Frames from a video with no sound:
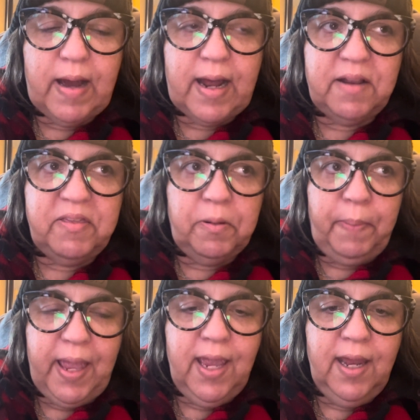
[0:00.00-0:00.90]
out of their
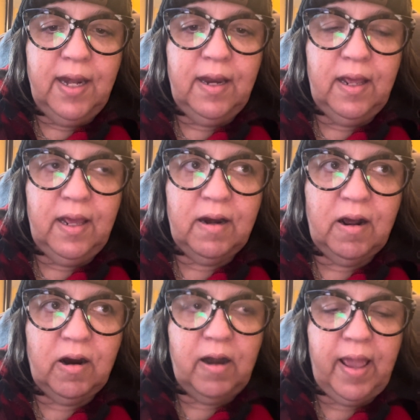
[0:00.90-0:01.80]
pain and
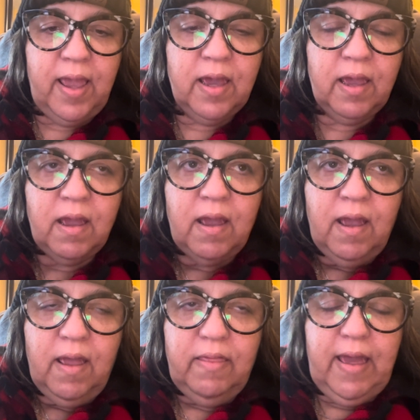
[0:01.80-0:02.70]
heartache,
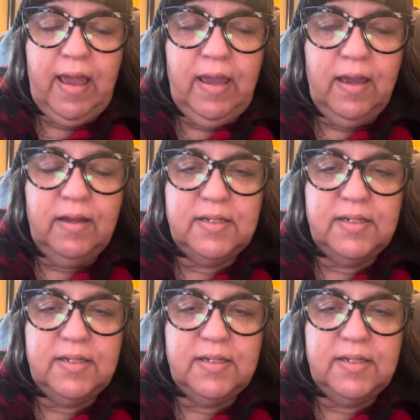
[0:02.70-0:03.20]
they